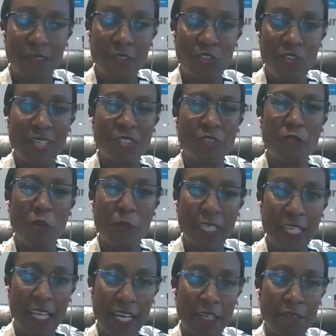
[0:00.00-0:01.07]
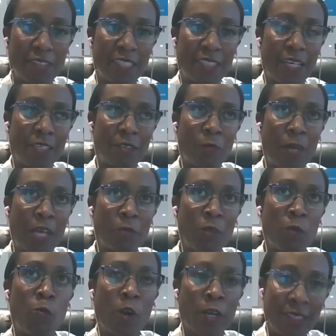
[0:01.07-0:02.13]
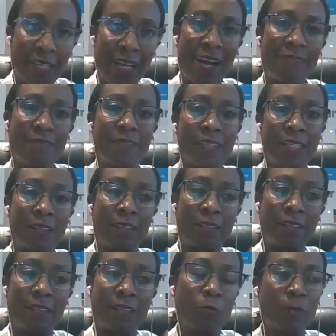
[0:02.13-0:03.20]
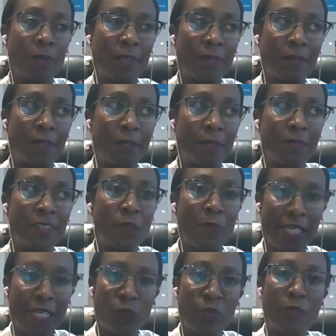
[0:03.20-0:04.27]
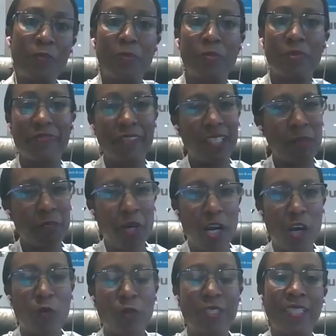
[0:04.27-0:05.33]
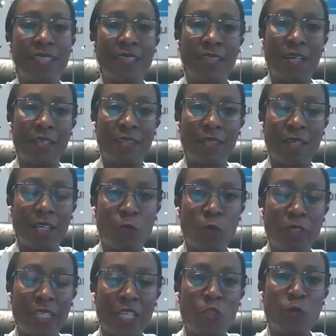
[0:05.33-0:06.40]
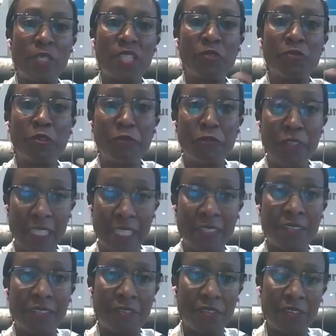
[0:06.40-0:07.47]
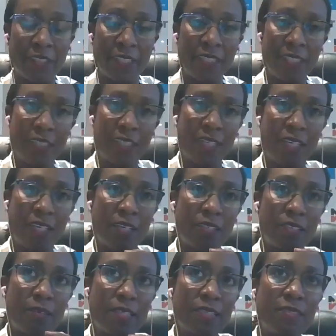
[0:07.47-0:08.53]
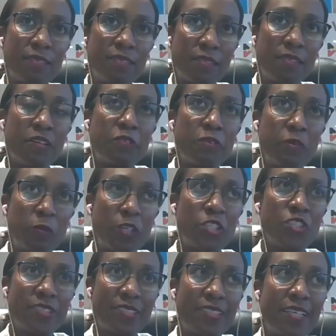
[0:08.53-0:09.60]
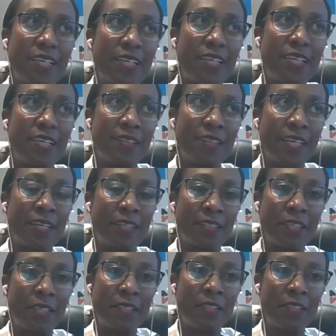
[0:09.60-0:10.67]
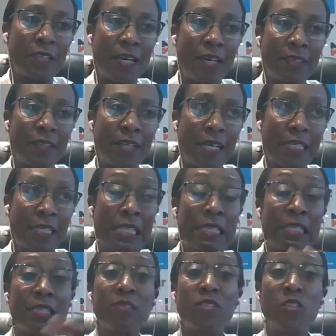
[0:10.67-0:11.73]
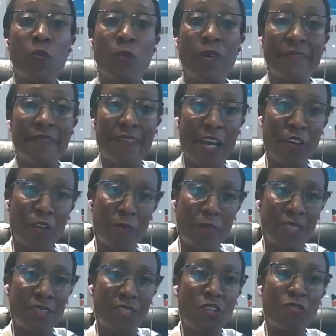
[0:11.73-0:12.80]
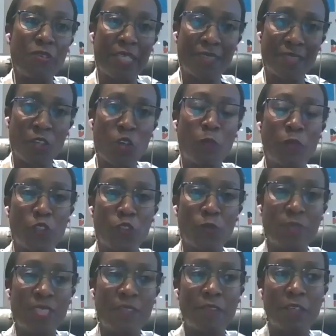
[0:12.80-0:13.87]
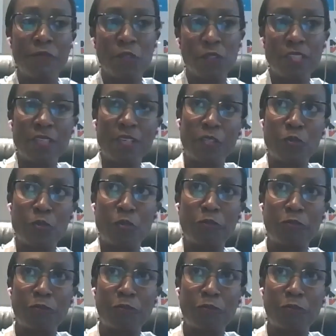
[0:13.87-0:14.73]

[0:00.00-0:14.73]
transforming lives, and we want to have a space where people feel empowered and what they're doing is fulfilling, right? So I certainly agree with what you're saying there, and that this new environment creates an opportunity, even if you start off